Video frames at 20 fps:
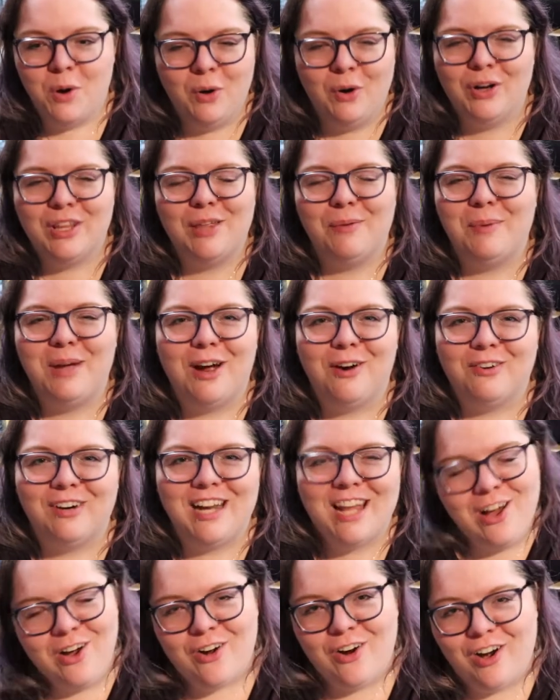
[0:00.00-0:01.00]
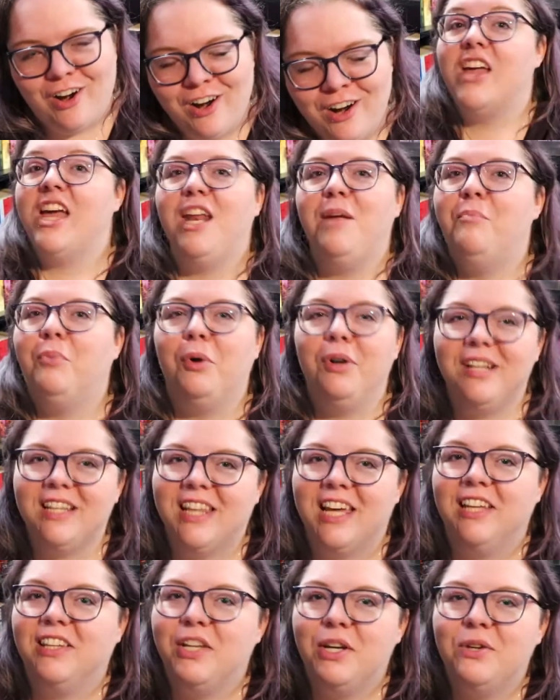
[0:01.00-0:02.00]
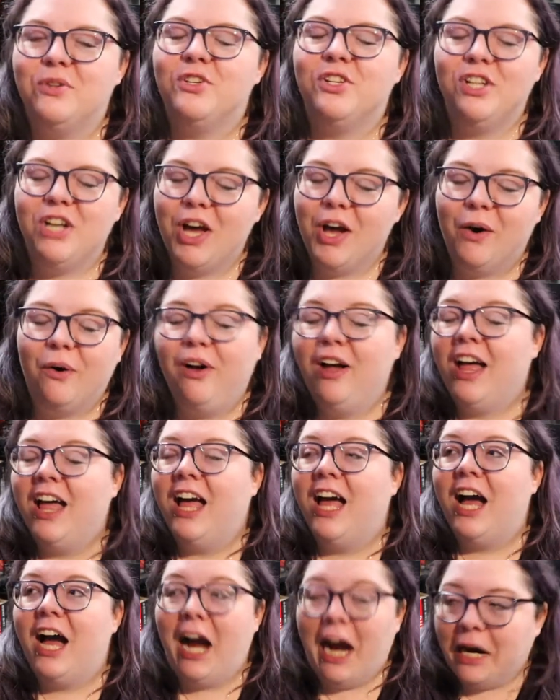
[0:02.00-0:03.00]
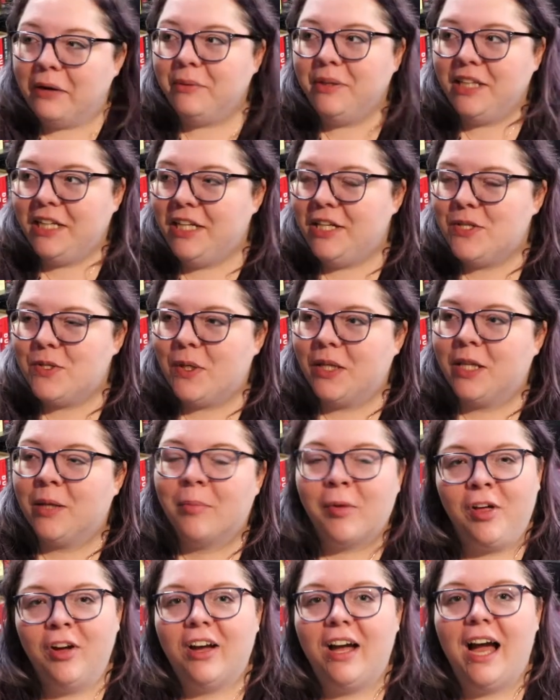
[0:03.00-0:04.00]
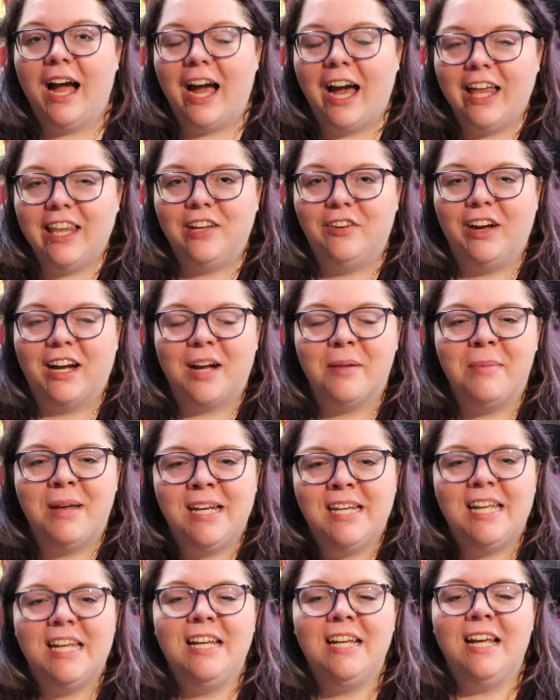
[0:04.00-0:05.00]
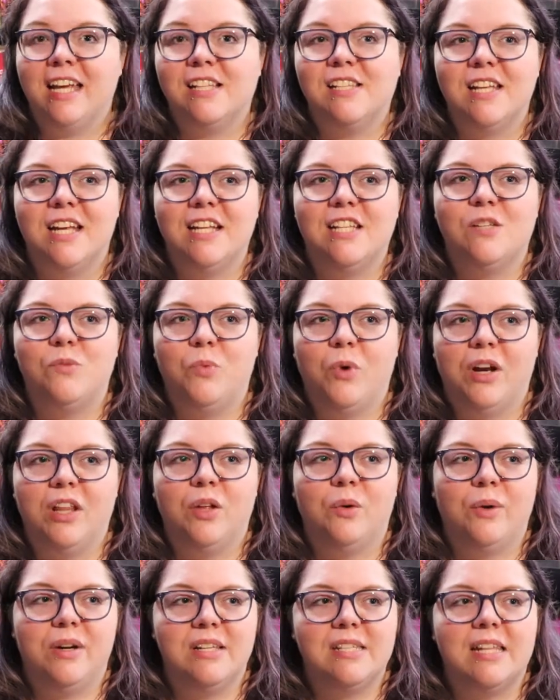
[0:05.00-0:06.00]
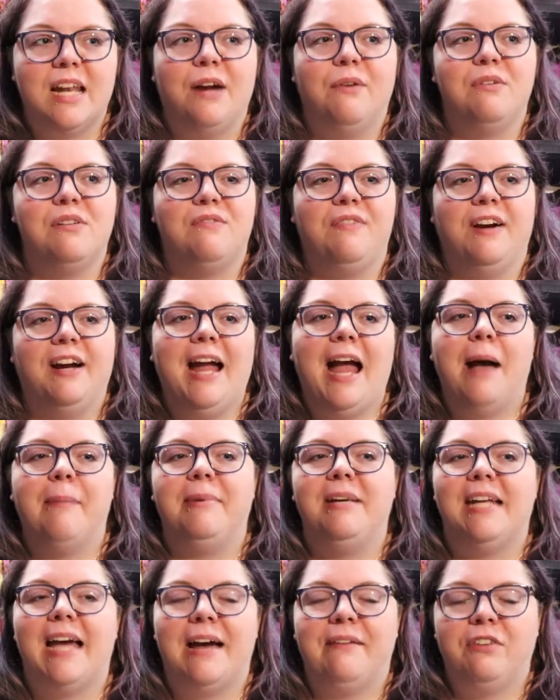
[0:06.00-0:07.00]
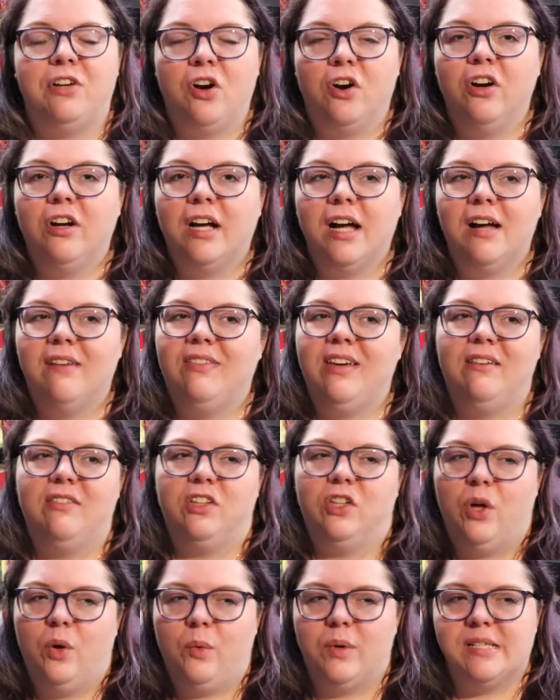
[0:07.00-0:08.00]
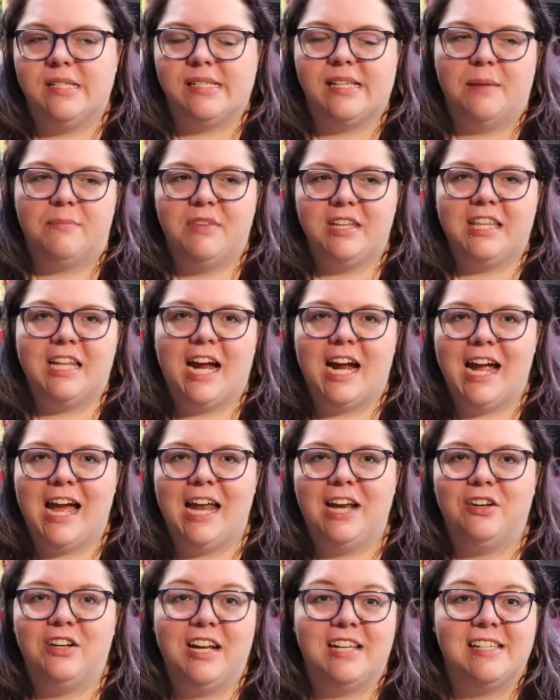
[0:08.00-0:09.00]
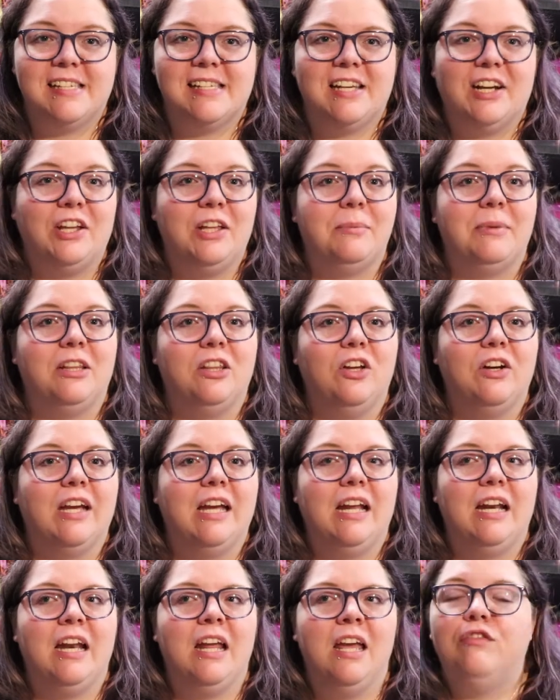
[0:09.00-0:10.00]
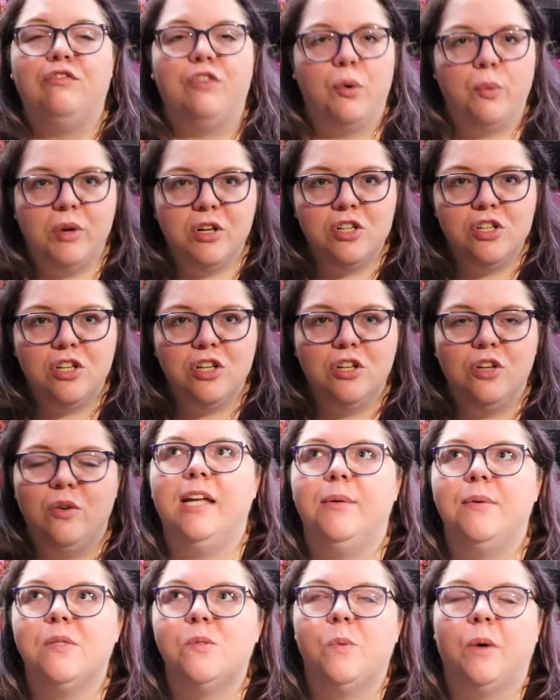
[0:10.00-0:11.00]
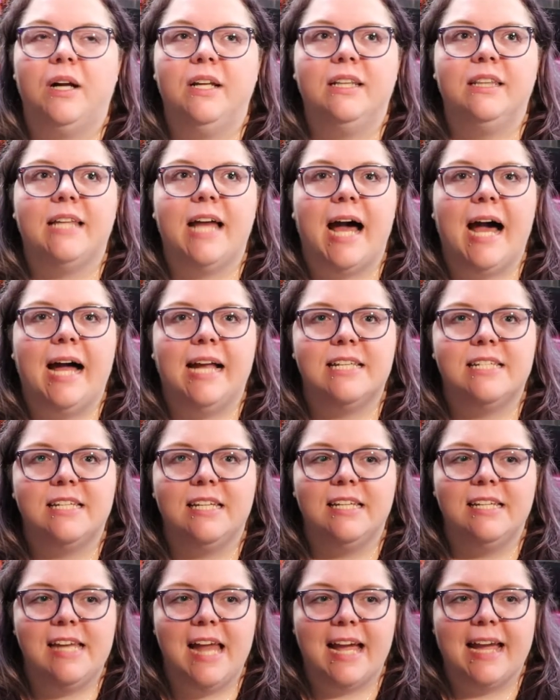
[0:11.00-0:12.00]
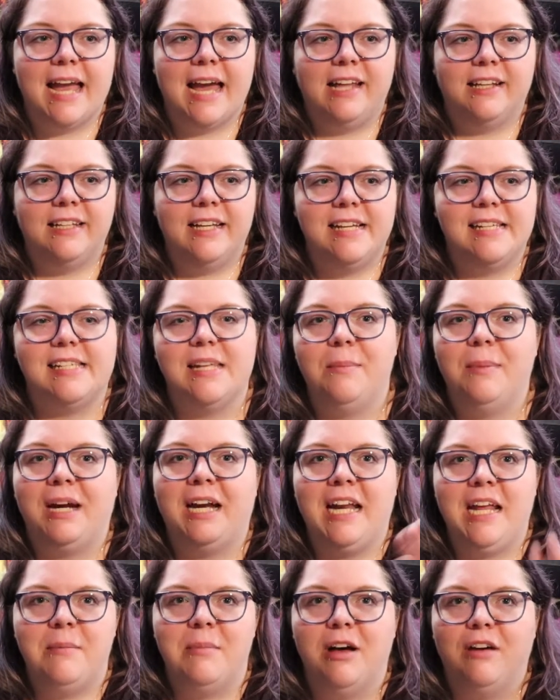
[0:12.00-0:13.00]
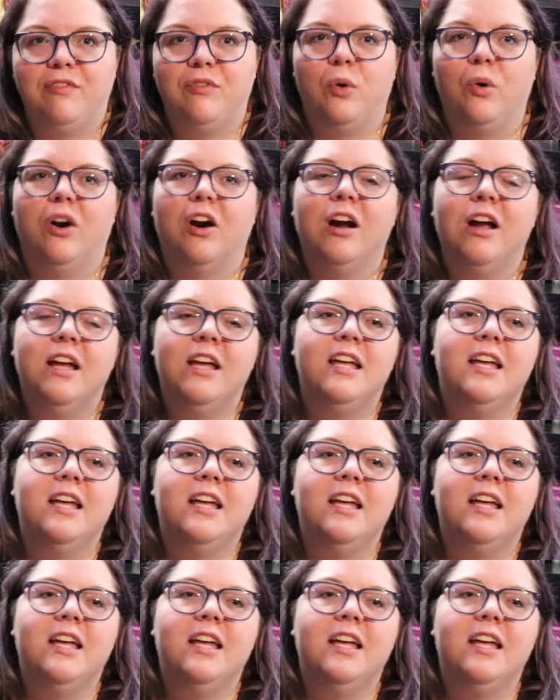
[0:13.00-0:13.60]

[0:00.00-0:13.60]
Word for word: more than we already are. An important thing that you should know. I really enjoyed the book. I highly recommend it. It's it's one of the ones that I was very happy to have an arc of, even though it wasn't something that I had necessarily been looking forward to. It was one that NetGalley sent me an email for